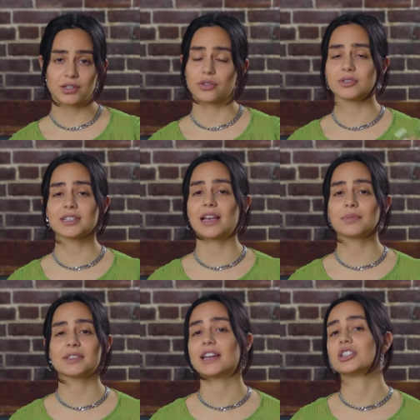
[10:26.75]
So, those
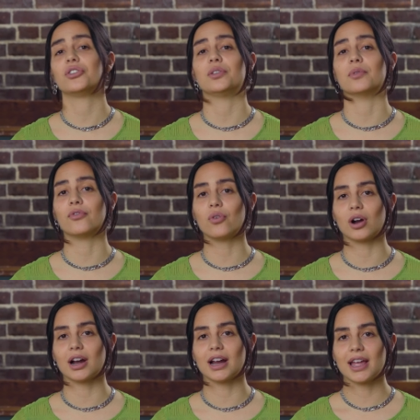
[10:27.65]
examples that I showed you
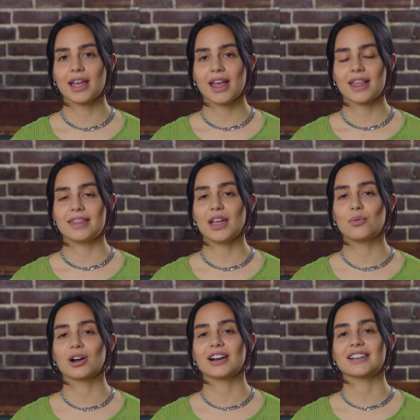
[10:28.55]
before they
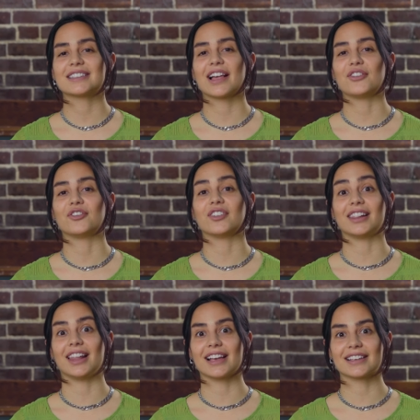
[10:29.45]
were
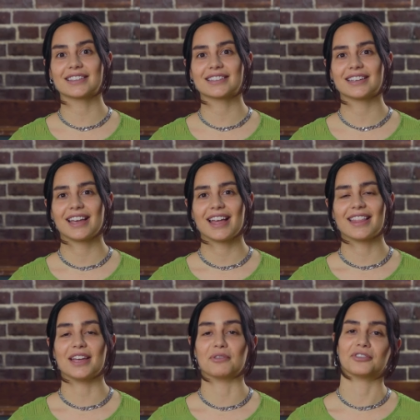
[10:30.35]
selfless.
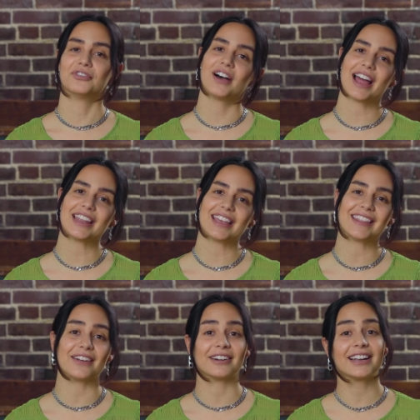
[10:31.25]
They were funny,
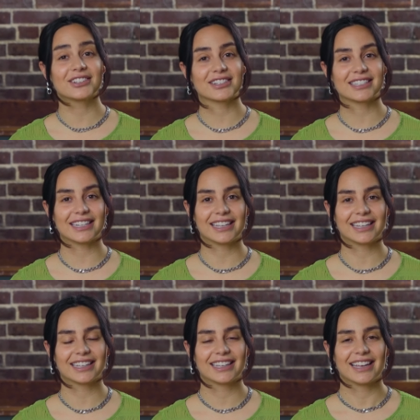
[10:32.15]
they were
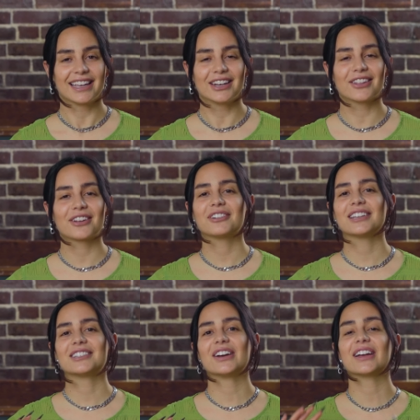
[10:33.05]
interesting. You know, they
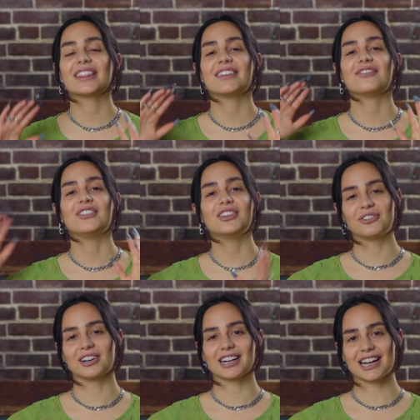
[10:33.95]
really took the
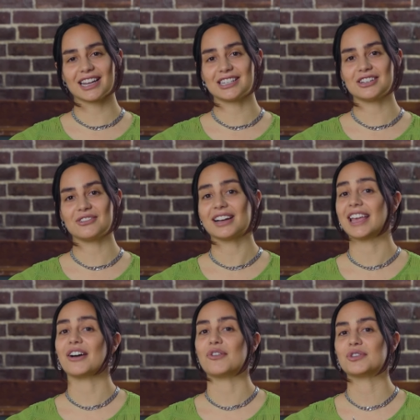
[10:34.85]
viewer into
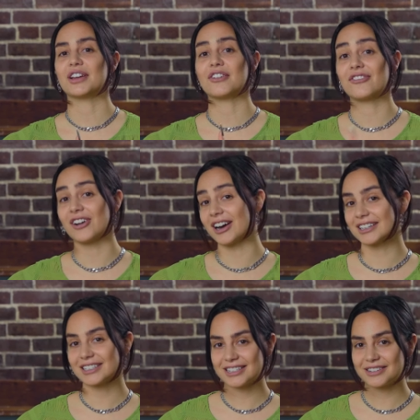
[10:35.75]
account
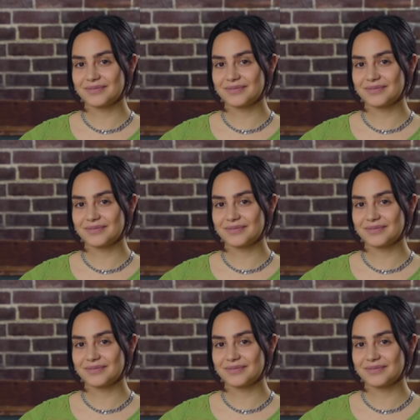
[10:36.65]
first.